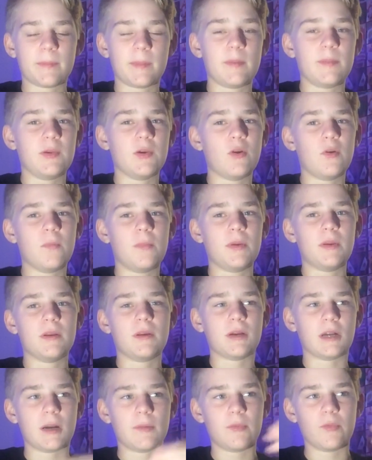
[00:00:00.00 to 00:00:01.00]
maybe open a
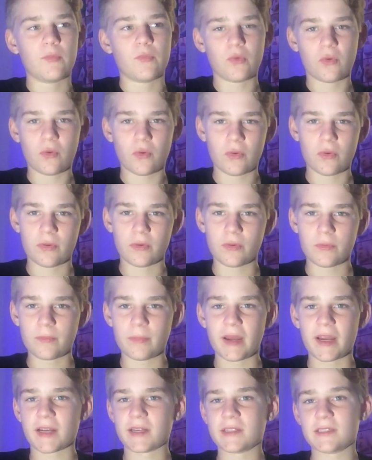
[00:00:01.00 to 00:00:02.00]
couple more
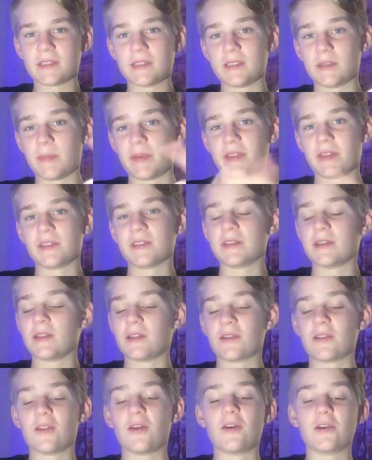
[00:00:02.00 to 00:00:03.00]
packs to make this a
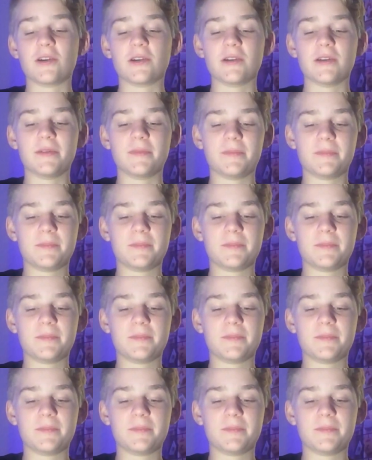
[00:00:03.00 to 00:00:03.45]
little longer.